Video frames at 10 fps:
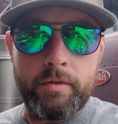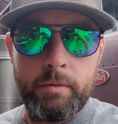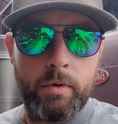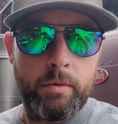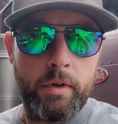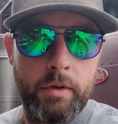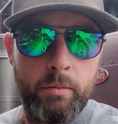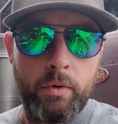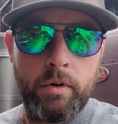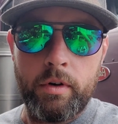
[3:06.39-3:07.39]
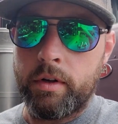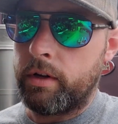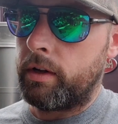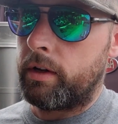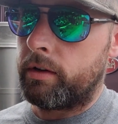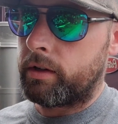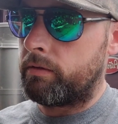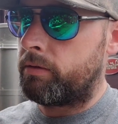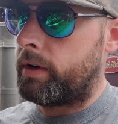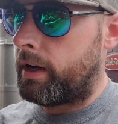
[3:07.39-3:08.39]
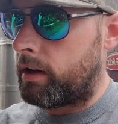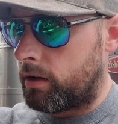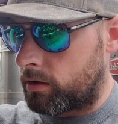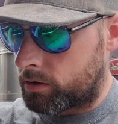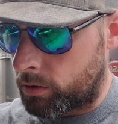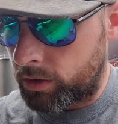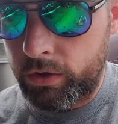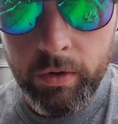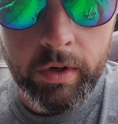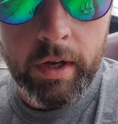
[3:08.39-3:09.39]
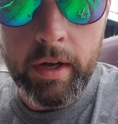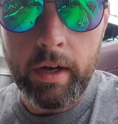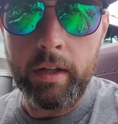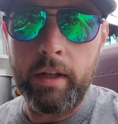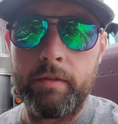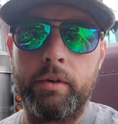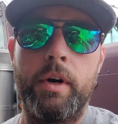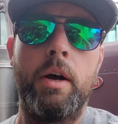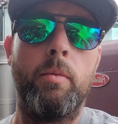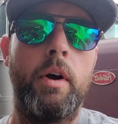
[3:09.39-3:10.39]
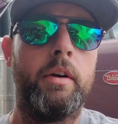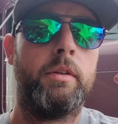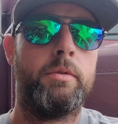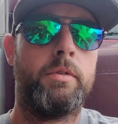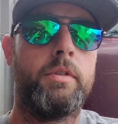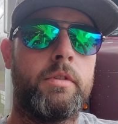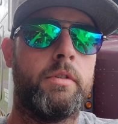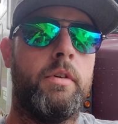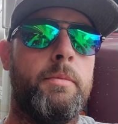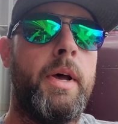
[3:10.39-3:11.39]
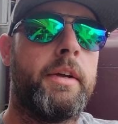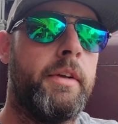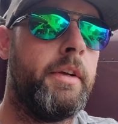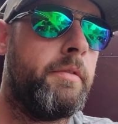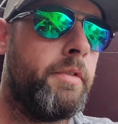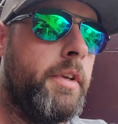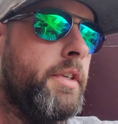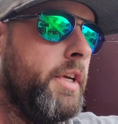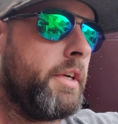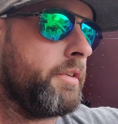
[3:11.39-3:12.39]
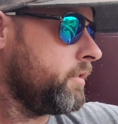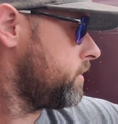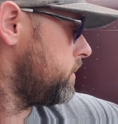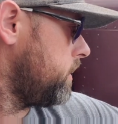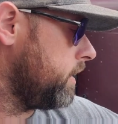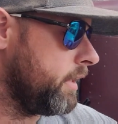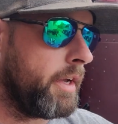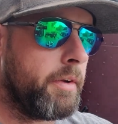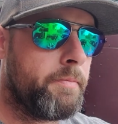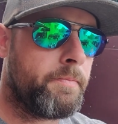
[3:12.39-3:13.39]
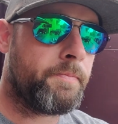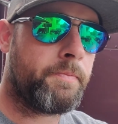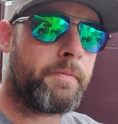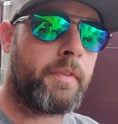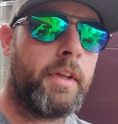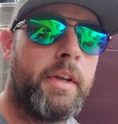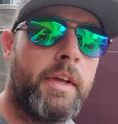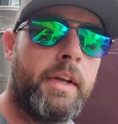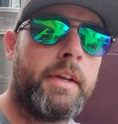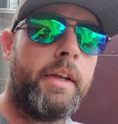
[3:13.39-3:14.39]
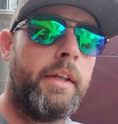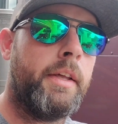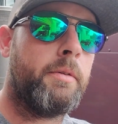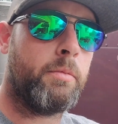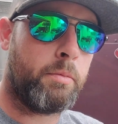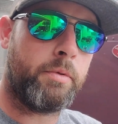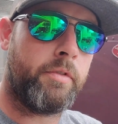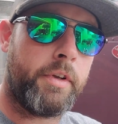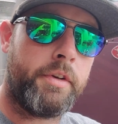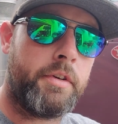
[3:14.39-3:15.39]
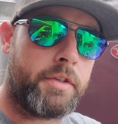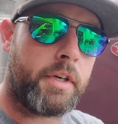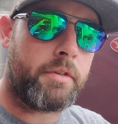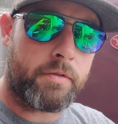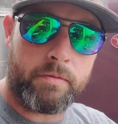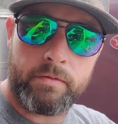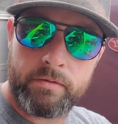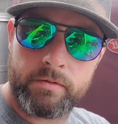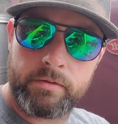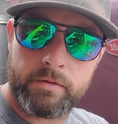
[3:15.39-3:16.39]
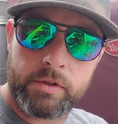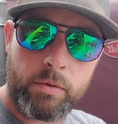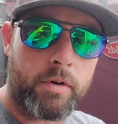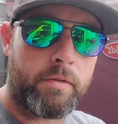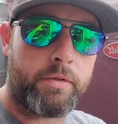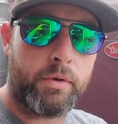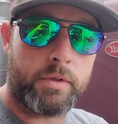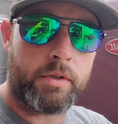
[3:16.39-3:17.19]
Didn't want to run no more. Come to find out, long story short, I, I left the ground wire loose on the back of the head for the injectors. And uh, yeah, that will prevent your injectors from squirting fuel.